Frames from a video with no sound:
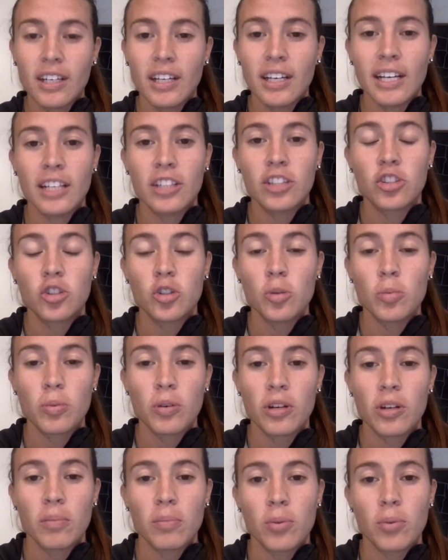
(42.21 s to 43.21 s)
it's
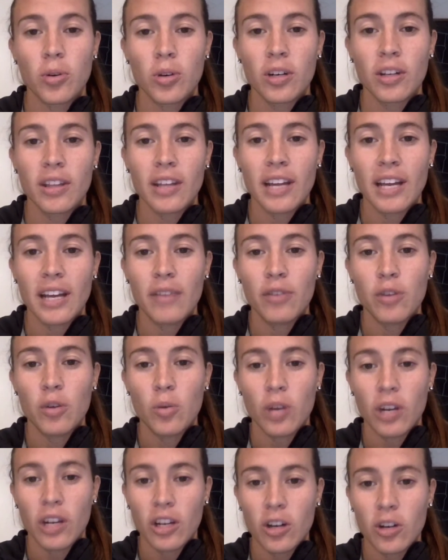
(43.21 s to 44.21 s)
super important that if you
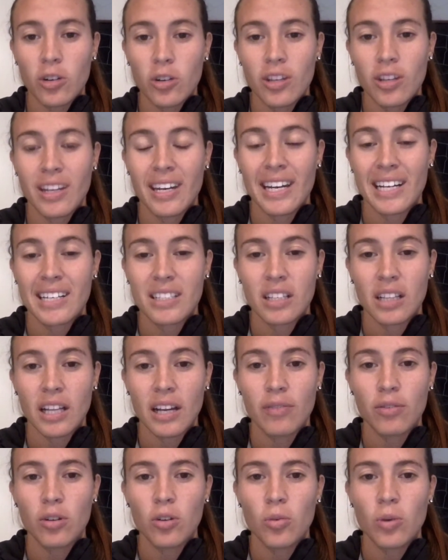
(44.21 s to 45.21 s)
want to go to the next
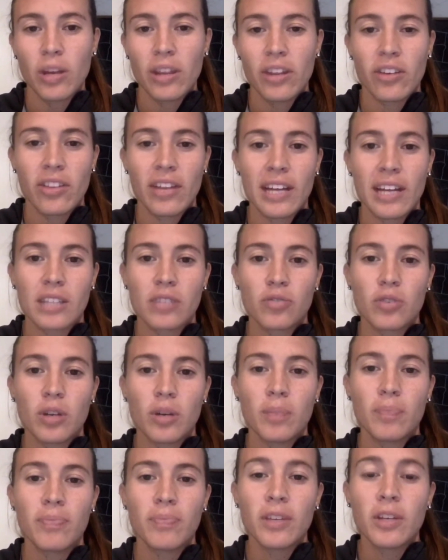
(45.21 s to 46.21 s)
level, whether that's
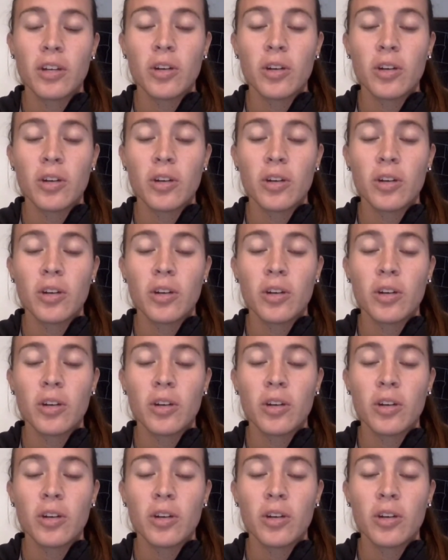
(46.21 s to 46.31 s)
from